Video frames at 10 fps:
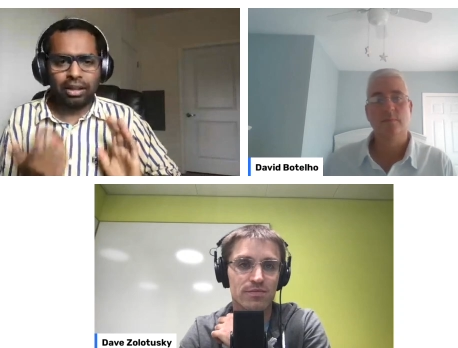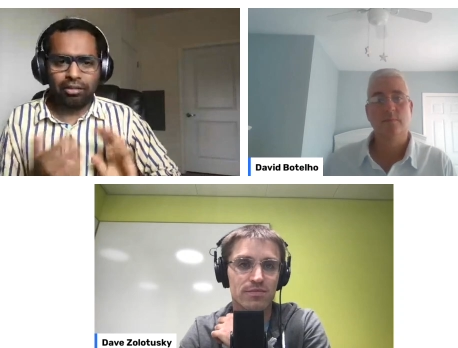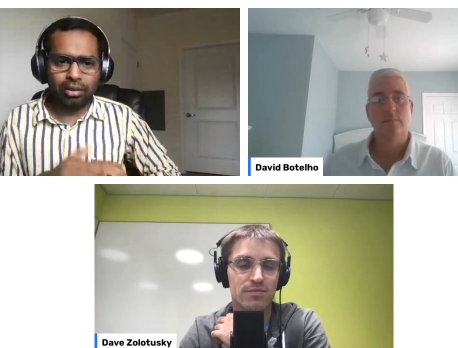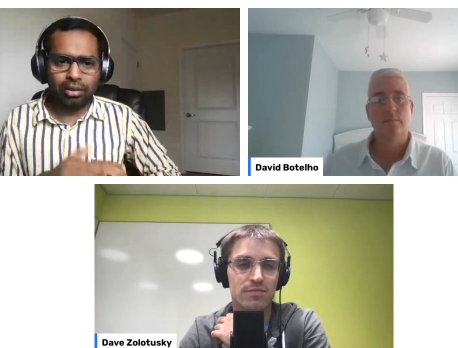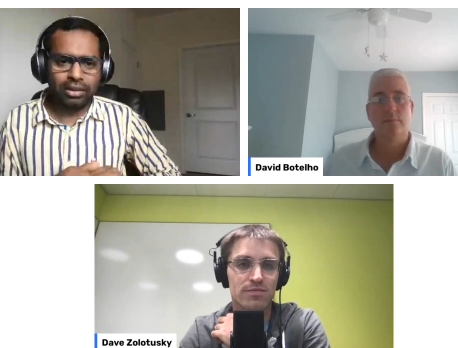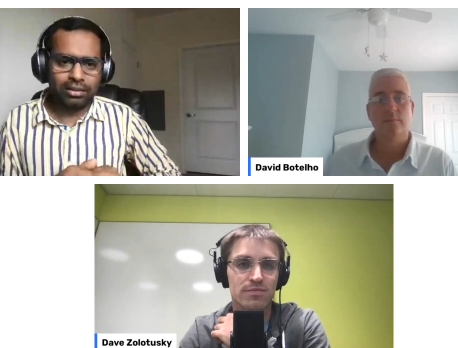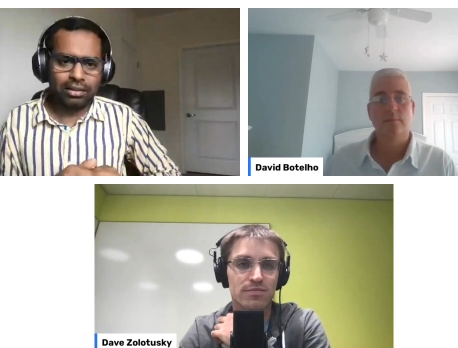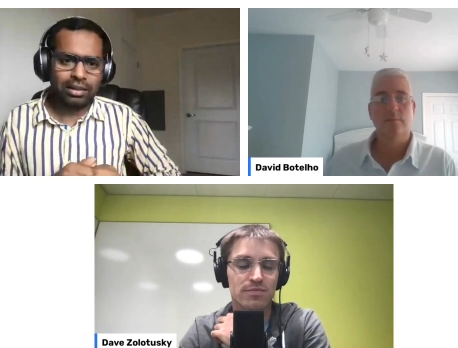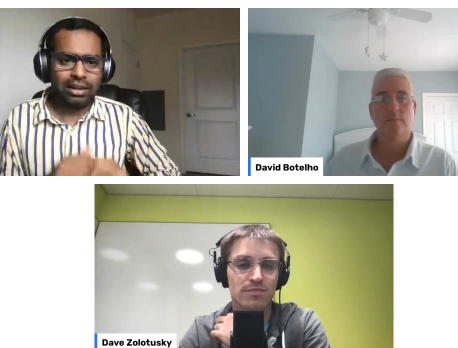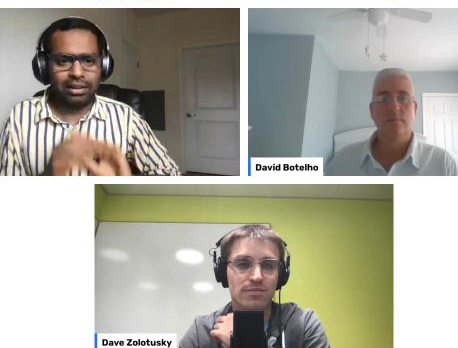Speaker 1: unaware of
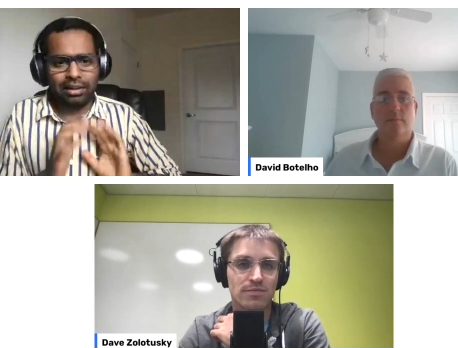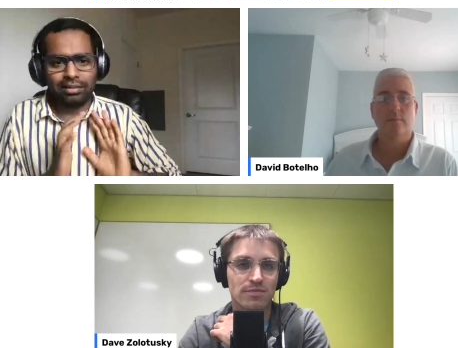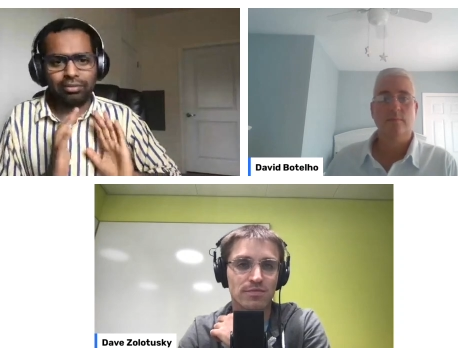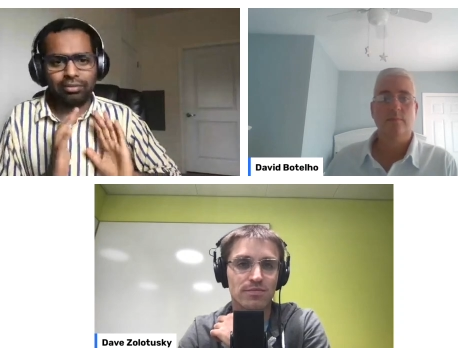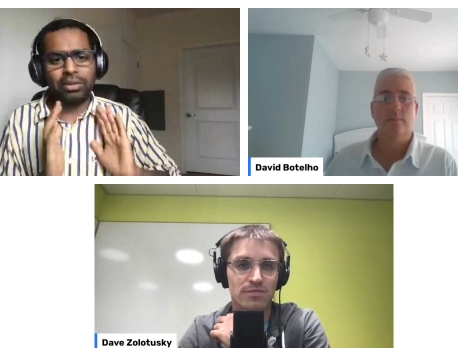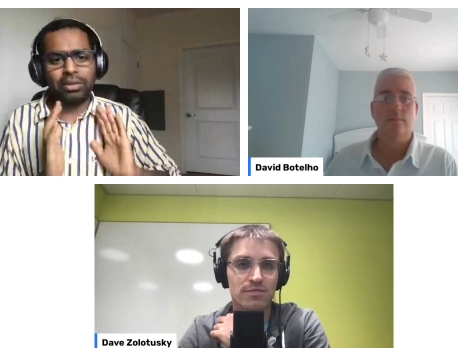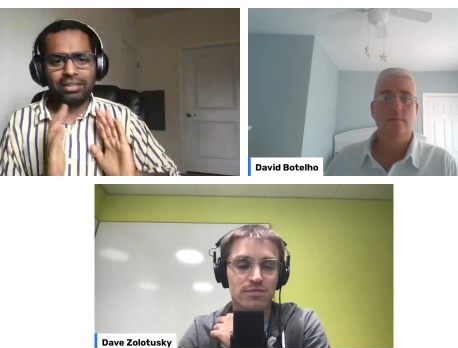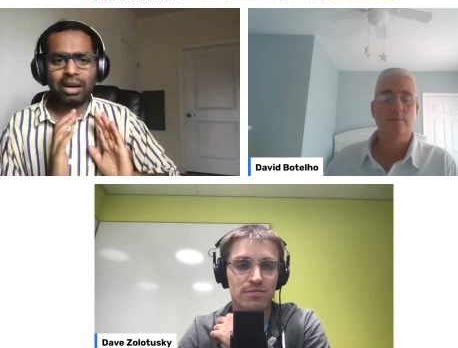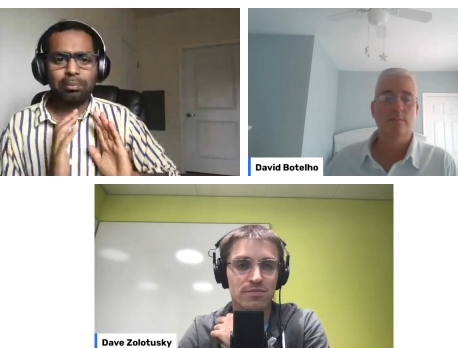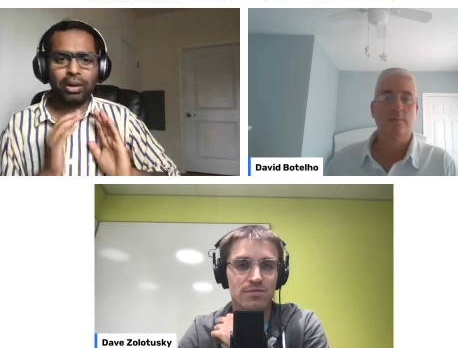these things. Right? From
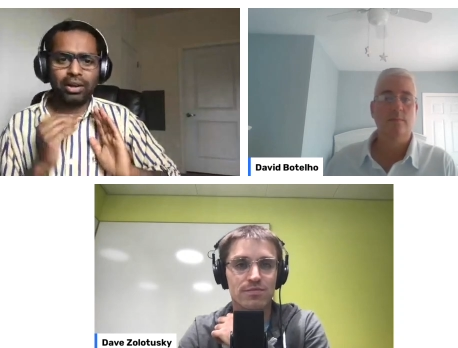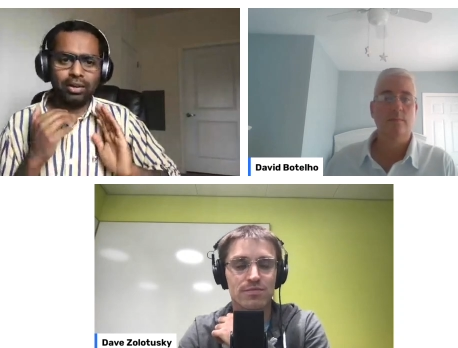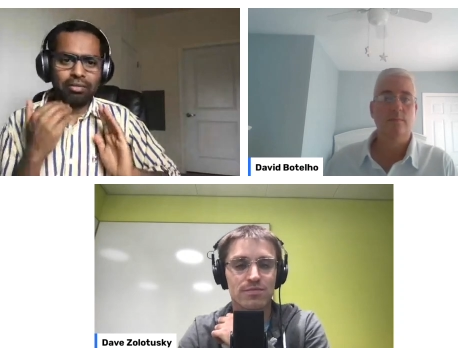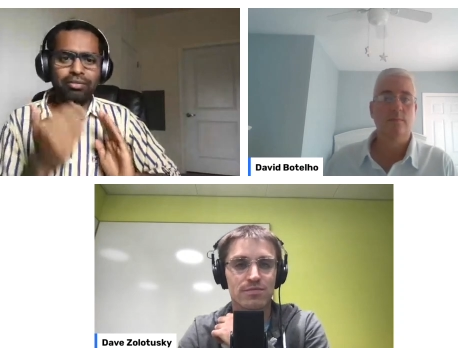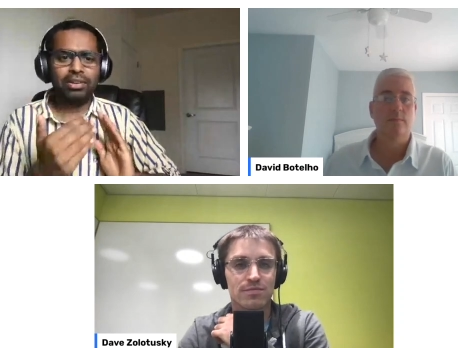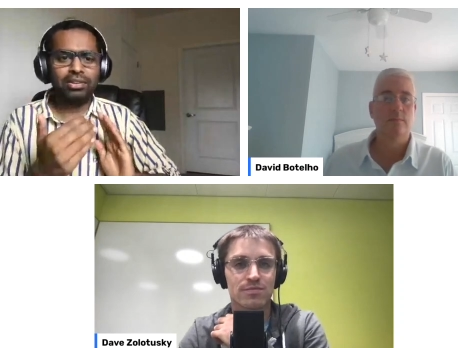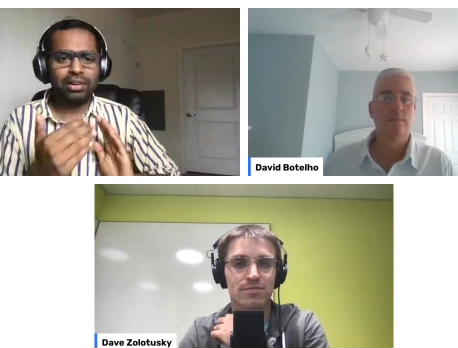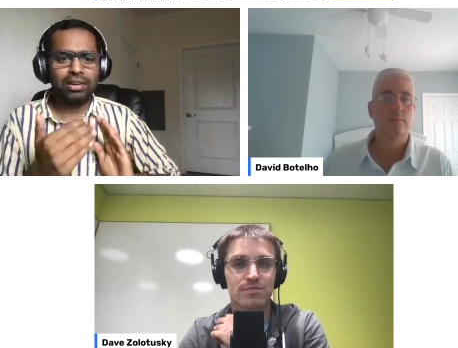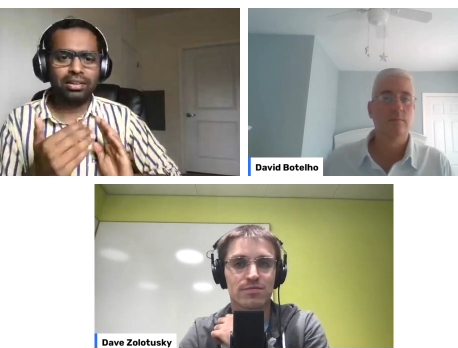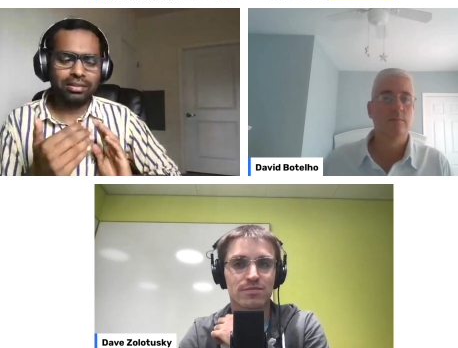their standpoint, you have a
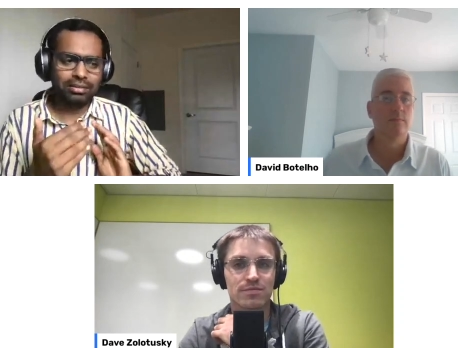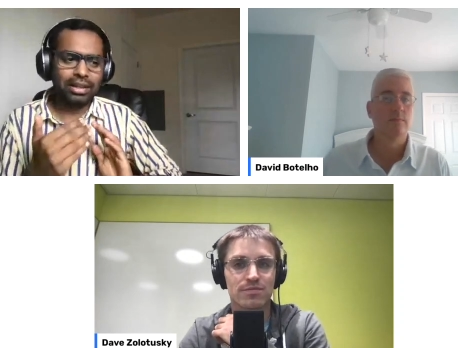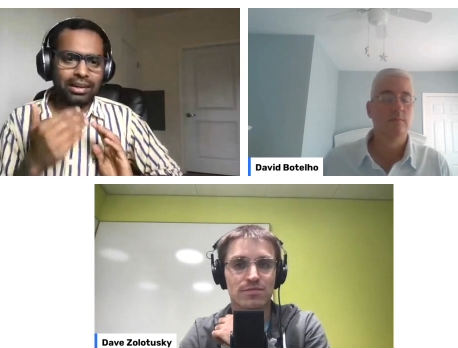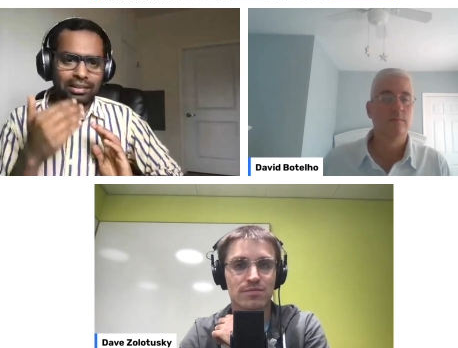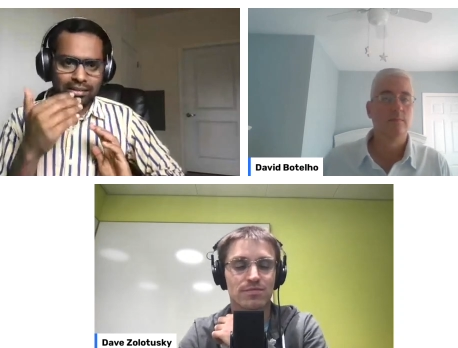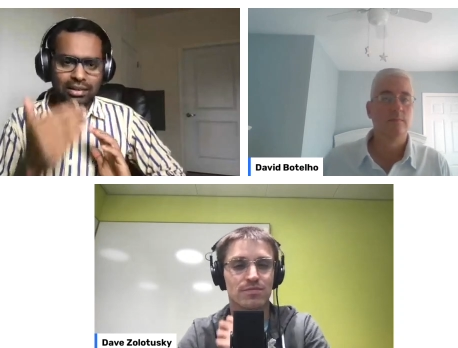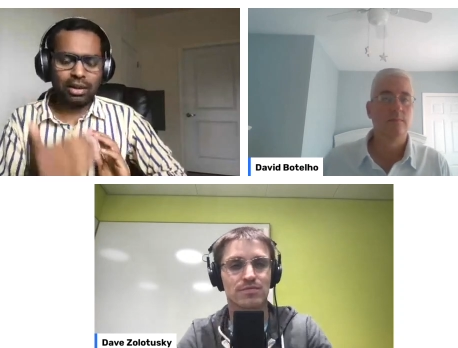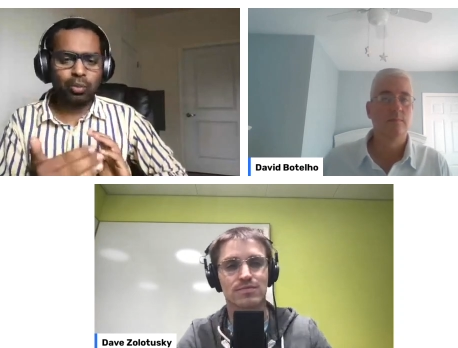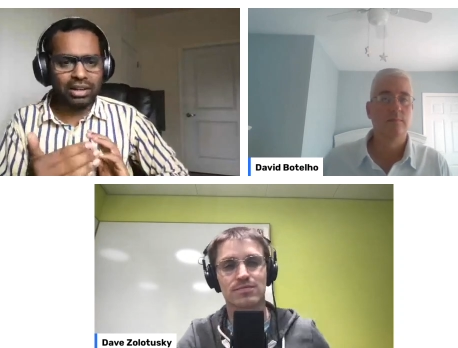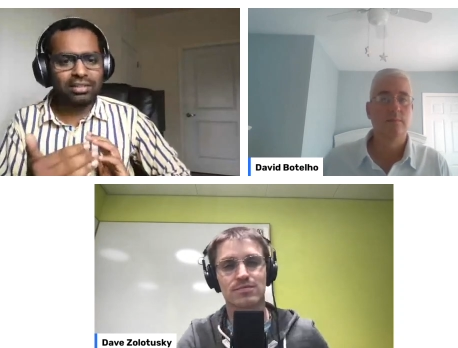feature that is
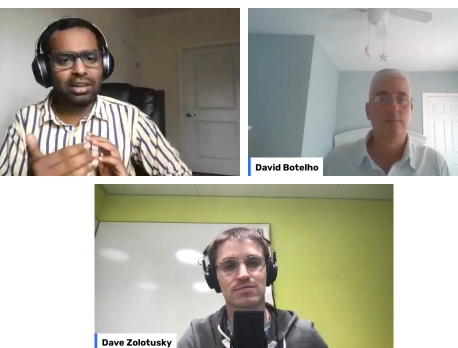like very